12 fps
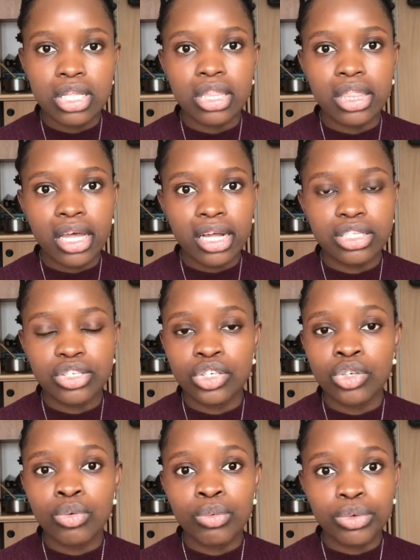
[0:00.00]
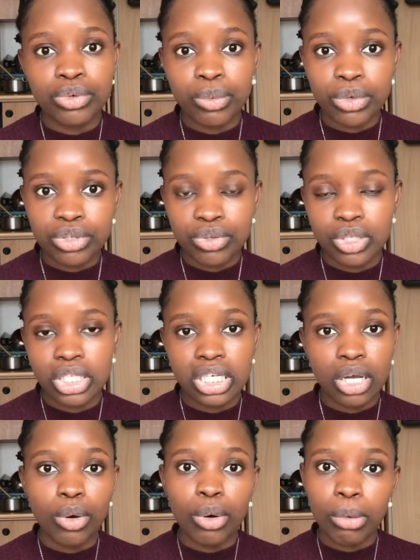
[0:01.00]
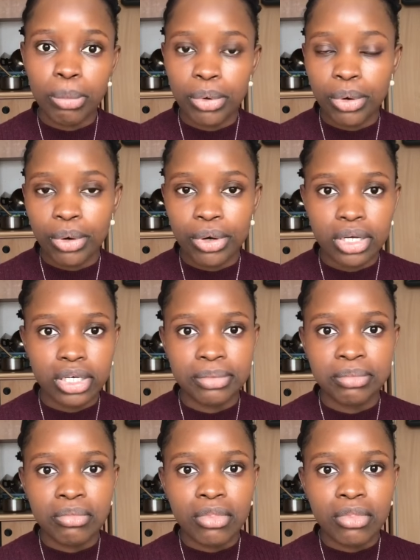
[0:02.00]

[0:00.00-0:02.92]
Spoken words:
that you would want to check up on.